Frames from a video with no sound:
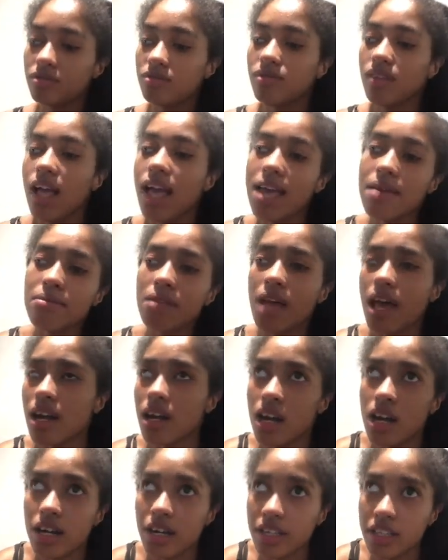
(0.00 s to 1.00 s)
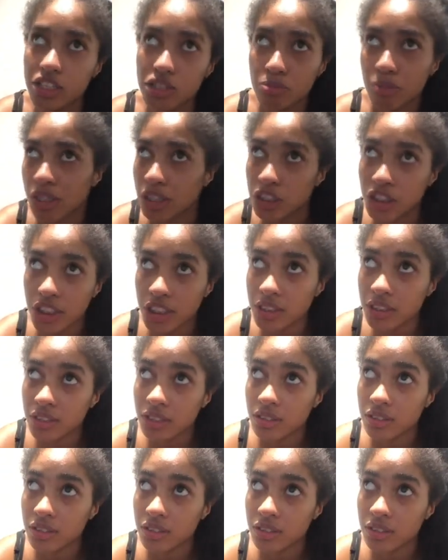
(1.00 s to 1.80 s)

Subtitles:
I am not a heartless person.